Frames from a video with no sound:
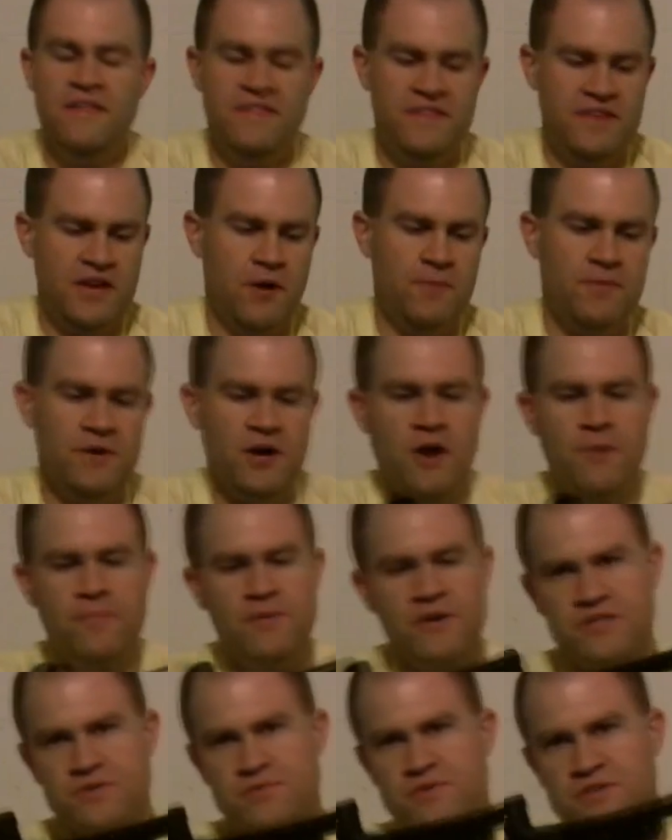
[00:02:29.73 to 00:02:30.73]
The LPR
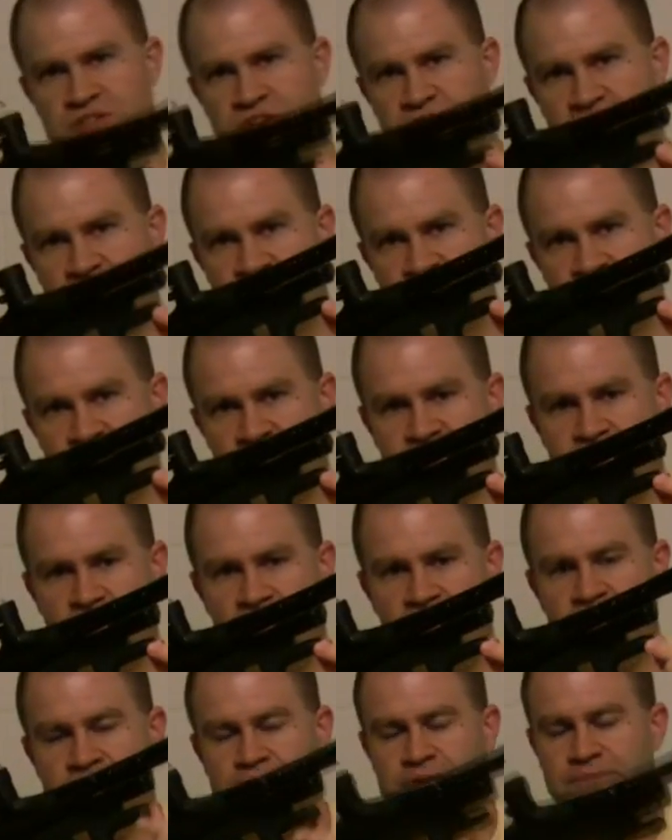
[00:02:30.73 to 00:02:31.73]
pressure, which you can adjust
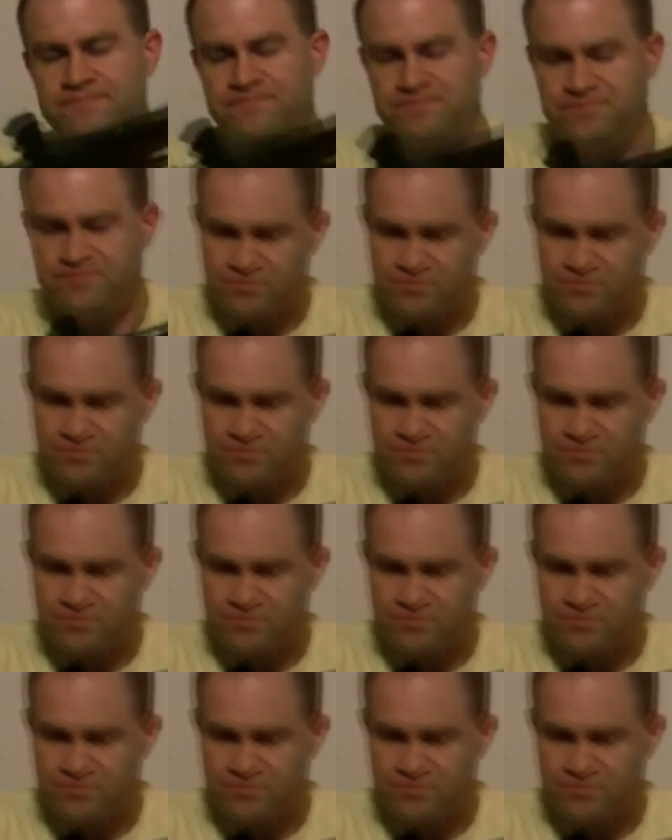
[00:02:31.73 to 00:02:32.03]
right here,